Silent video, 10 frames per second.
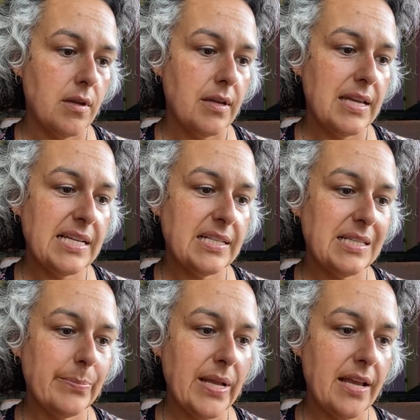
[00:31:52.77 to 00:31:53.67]

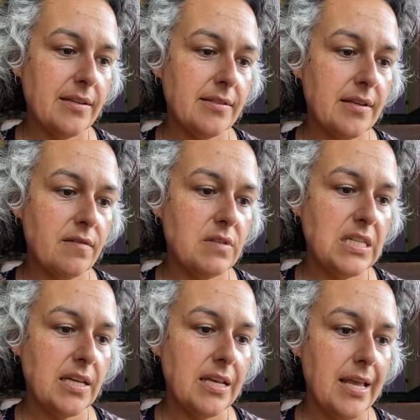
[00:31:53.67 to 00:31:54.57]
expanse of
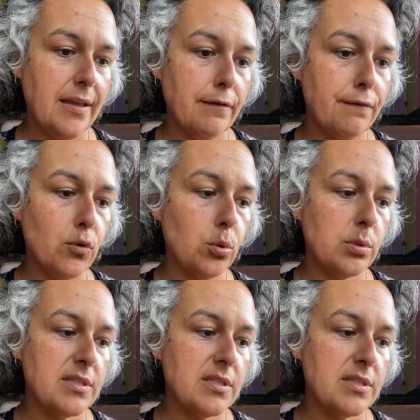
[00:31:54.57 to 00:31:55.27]
DNA folds